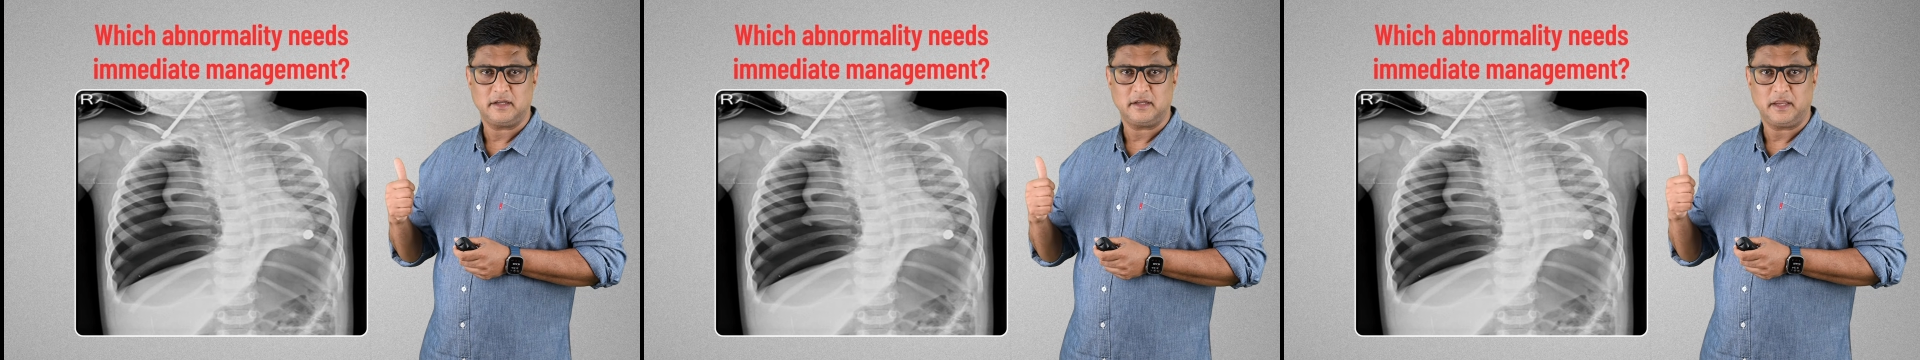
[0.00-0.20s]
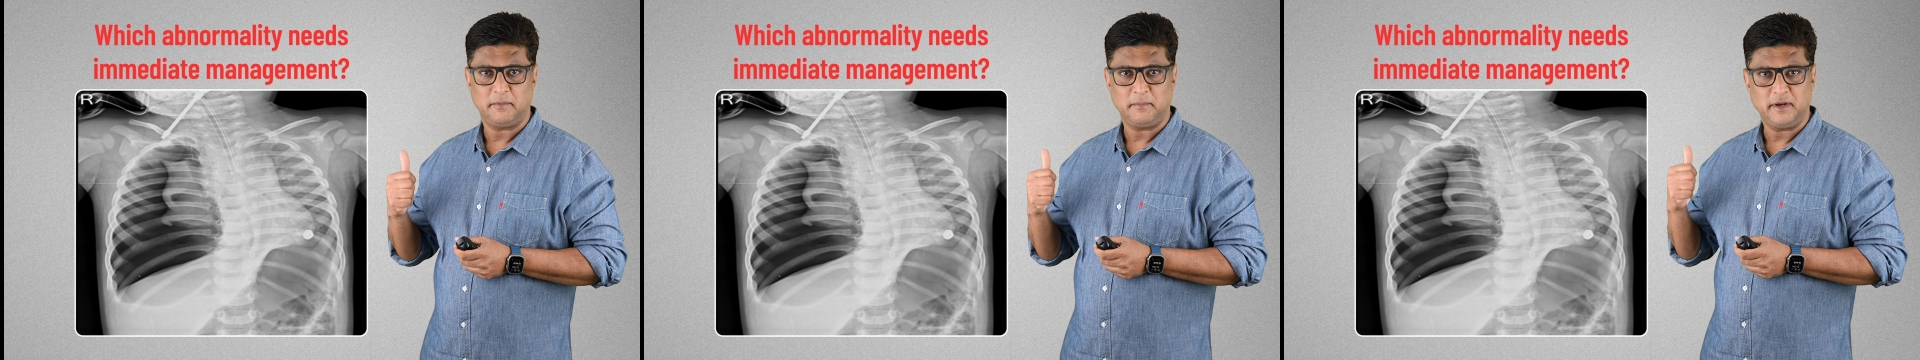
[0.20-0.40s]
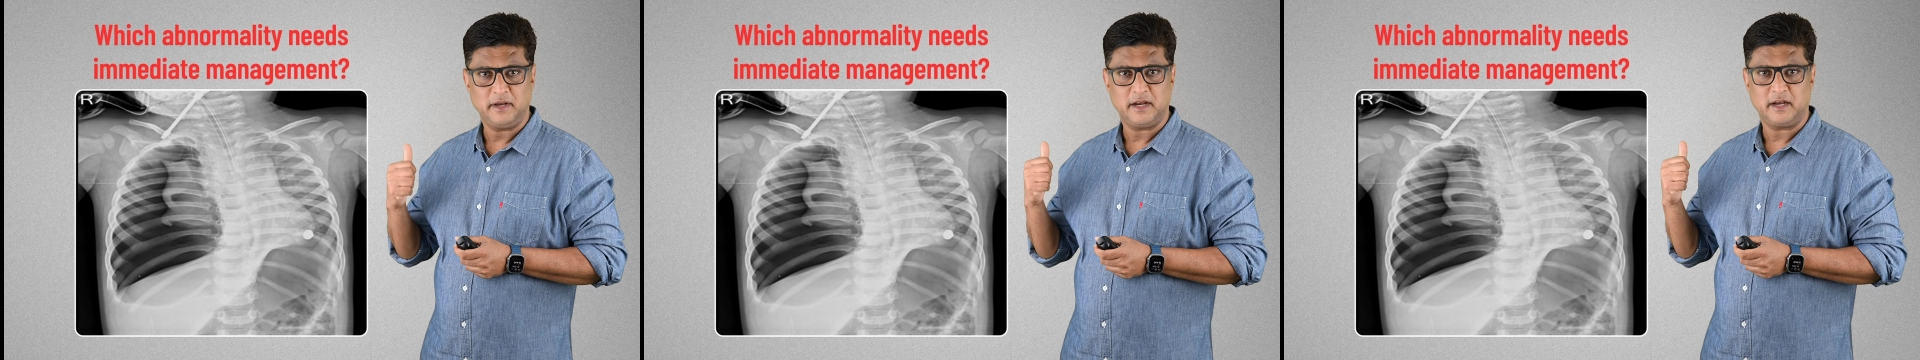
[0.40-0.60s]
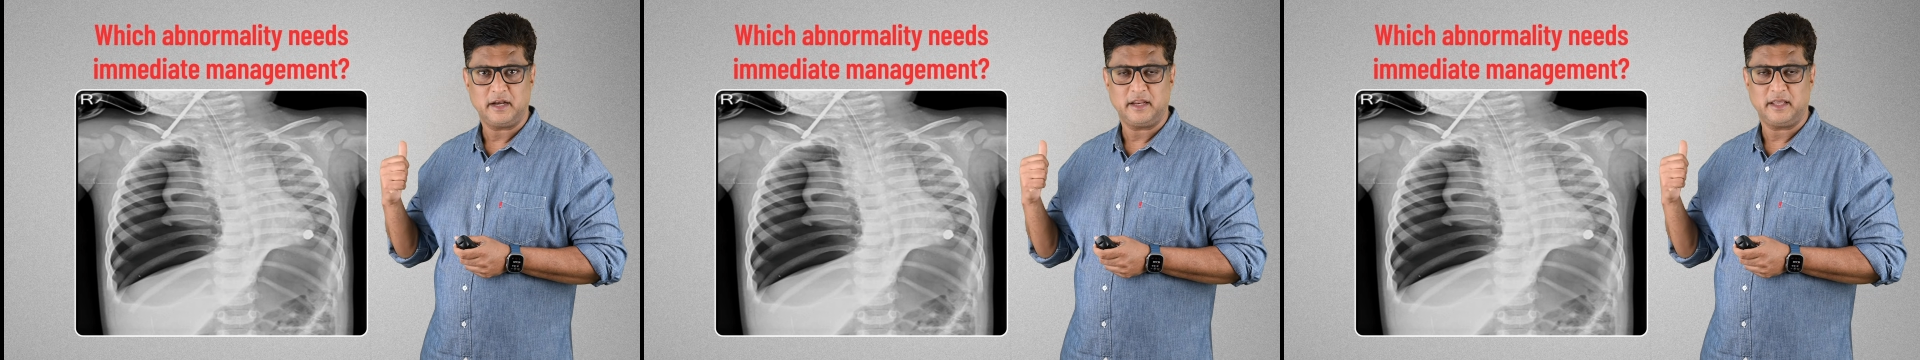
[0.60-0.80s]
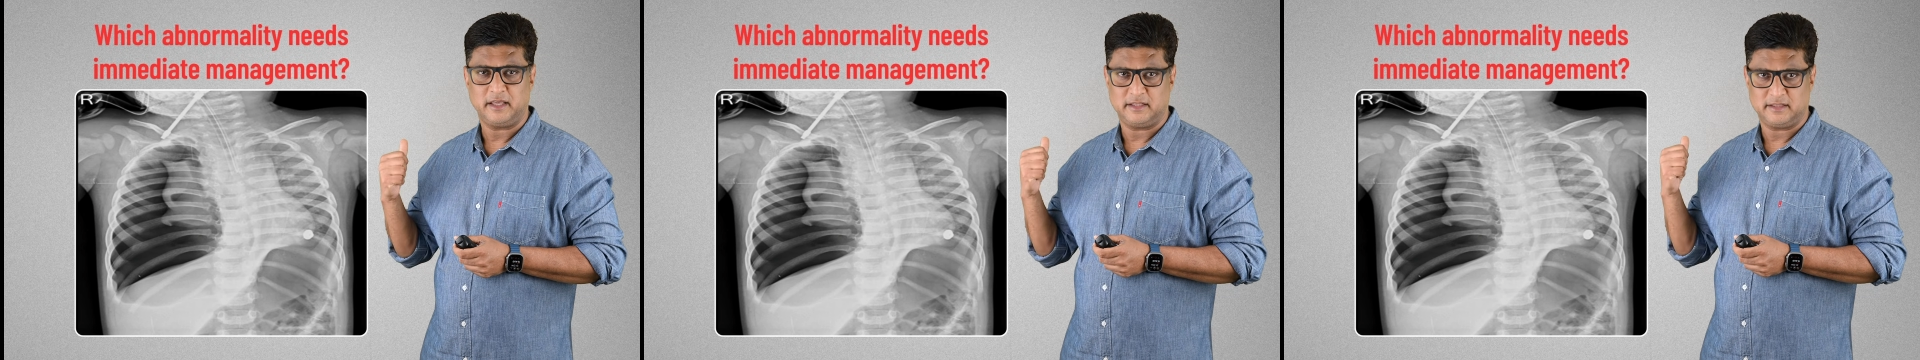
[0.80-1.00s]

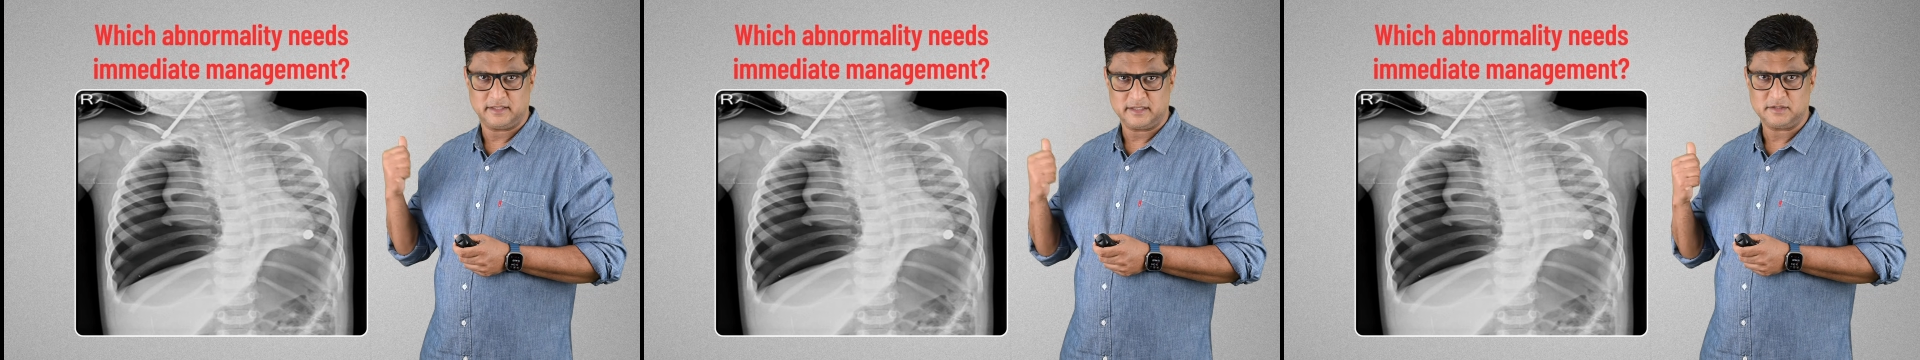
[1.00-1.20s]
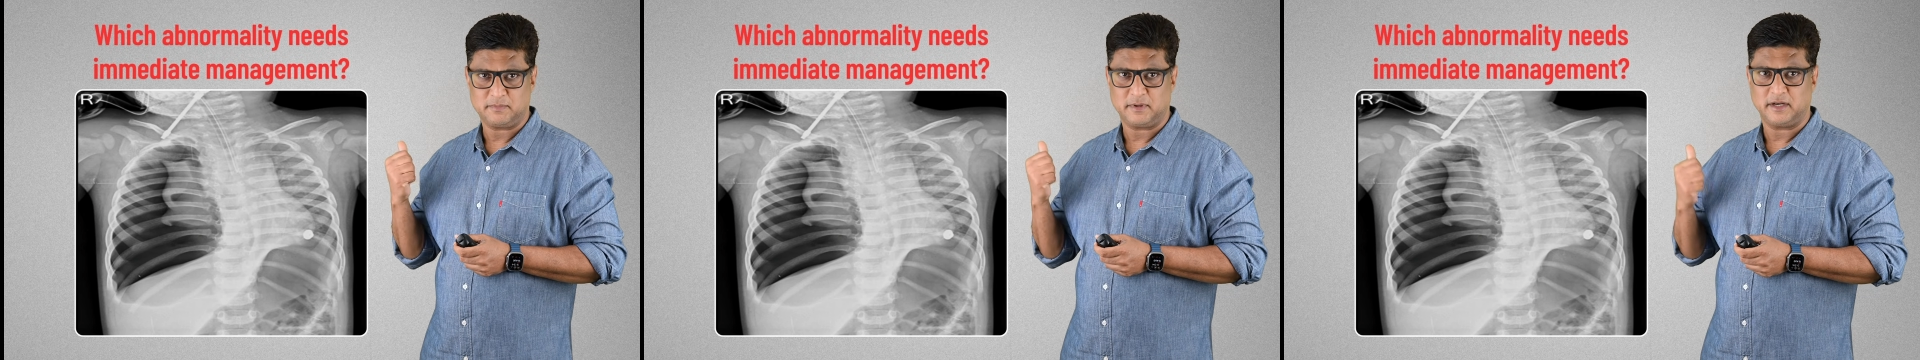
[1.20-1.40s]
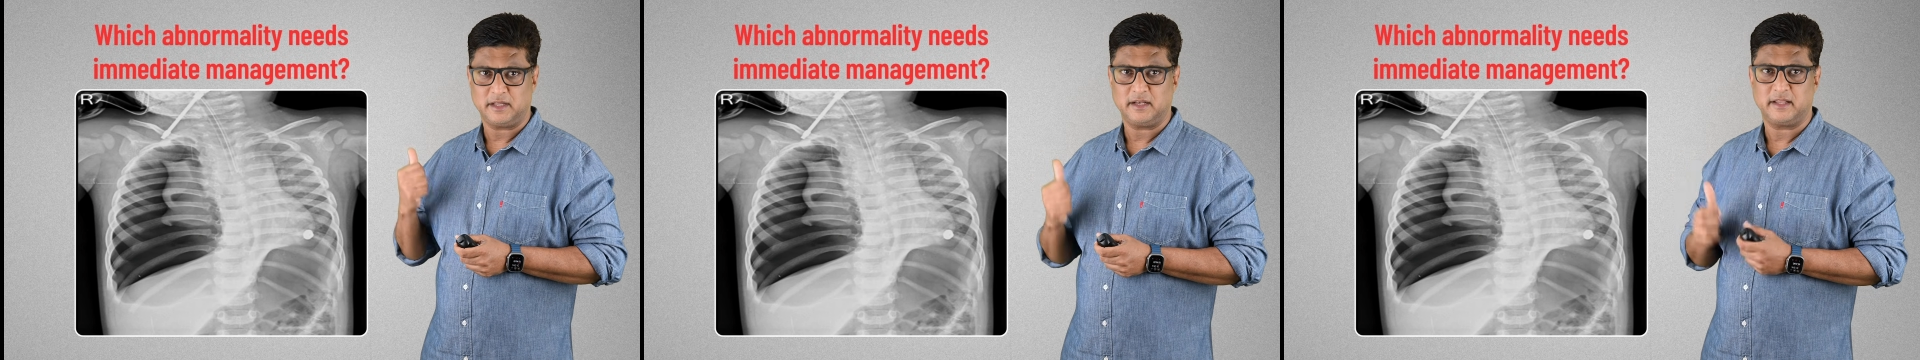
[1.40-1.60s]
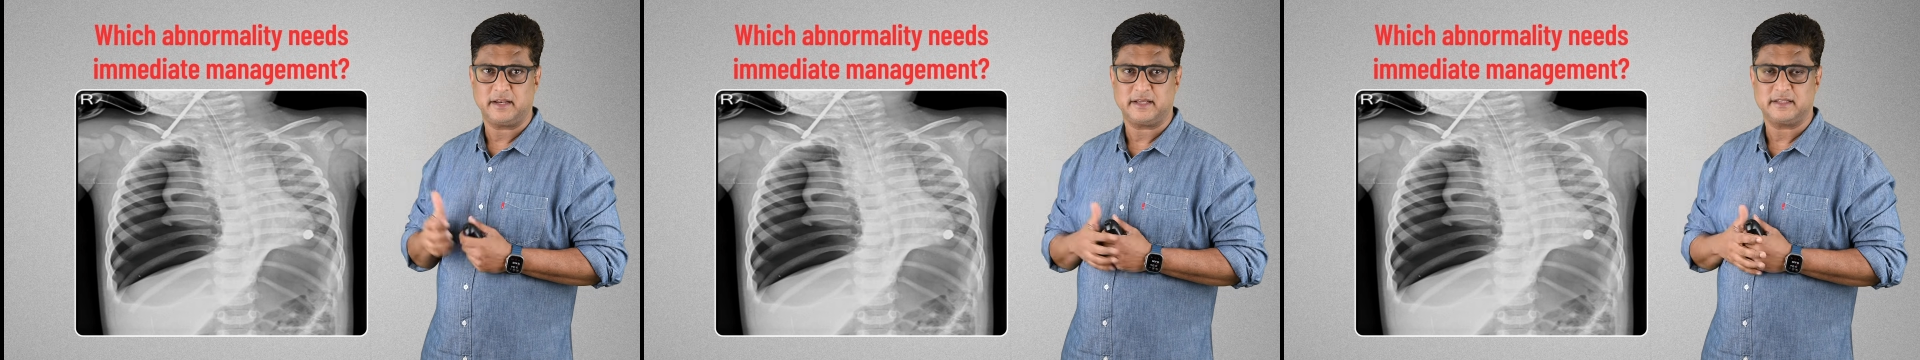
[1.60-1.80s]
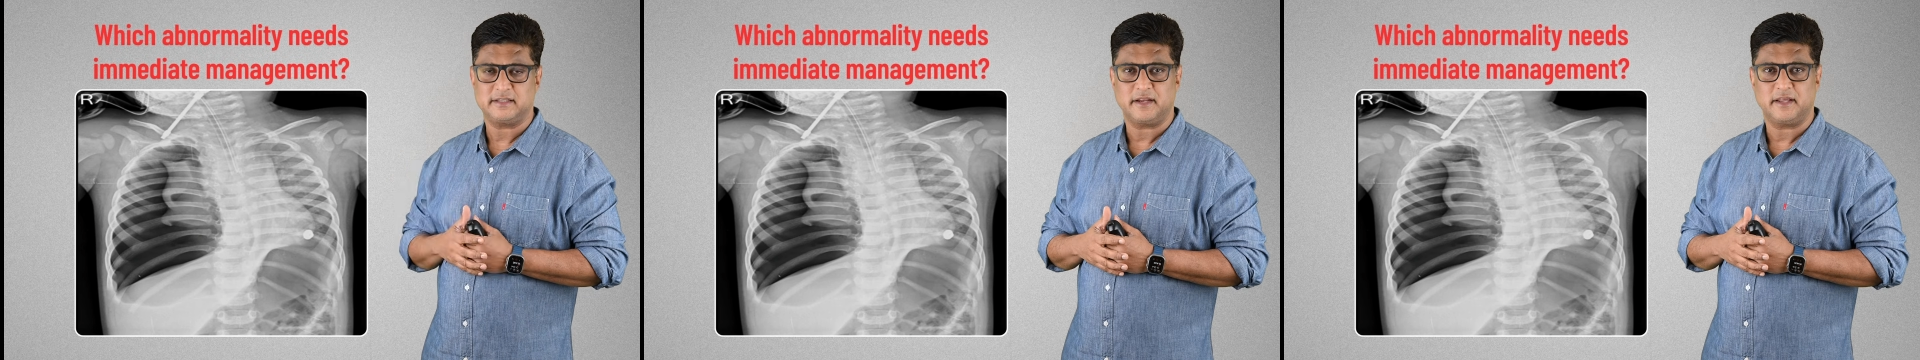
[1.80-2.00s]
immediately in this particular
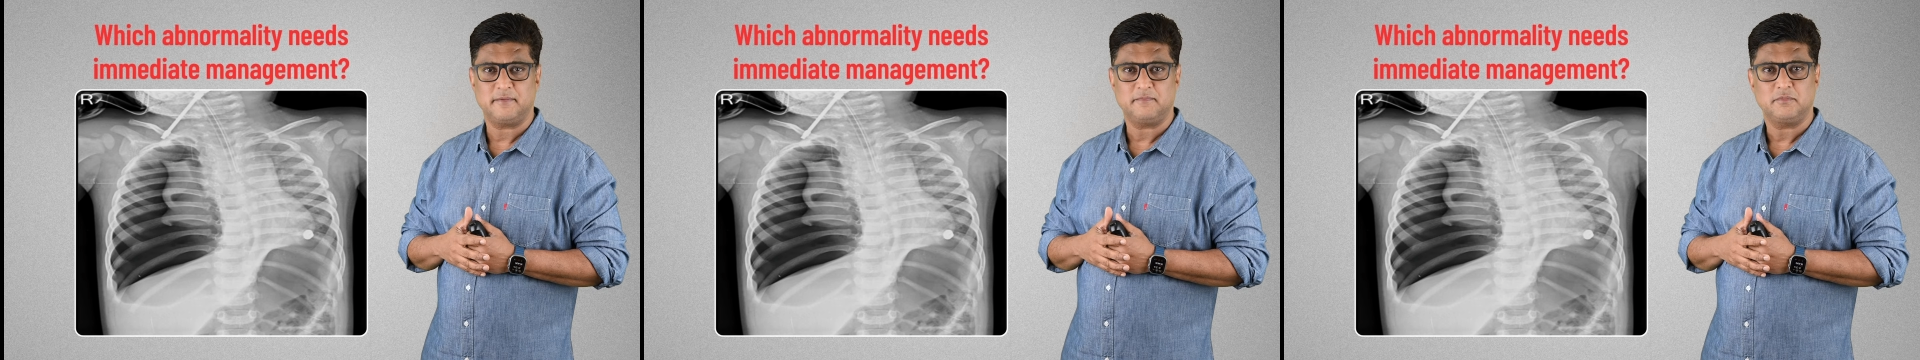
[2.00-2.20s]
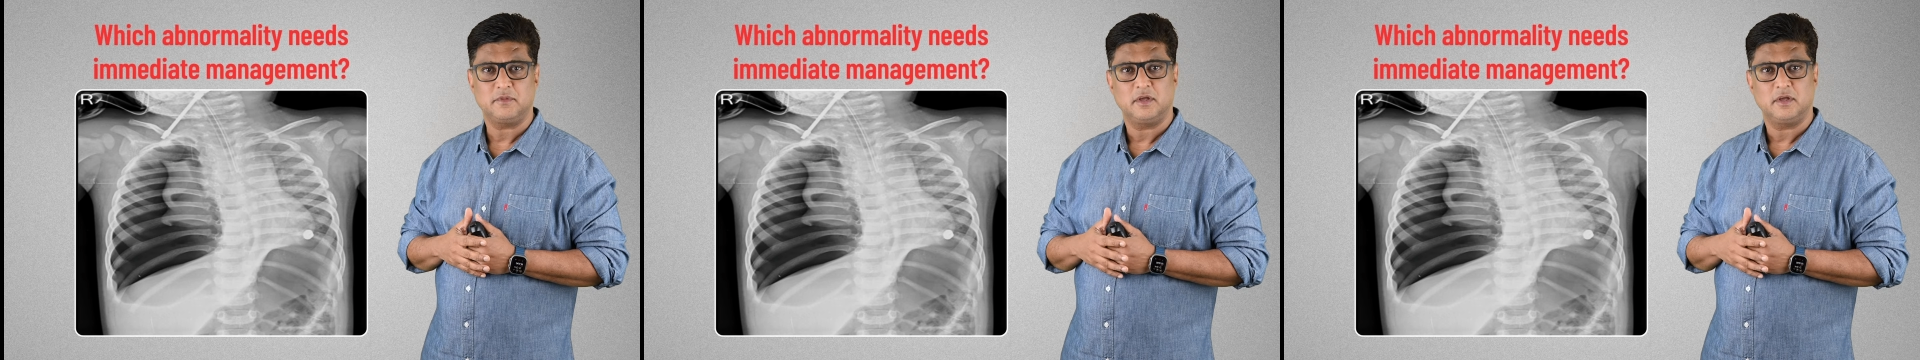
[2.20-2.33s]
X-ray?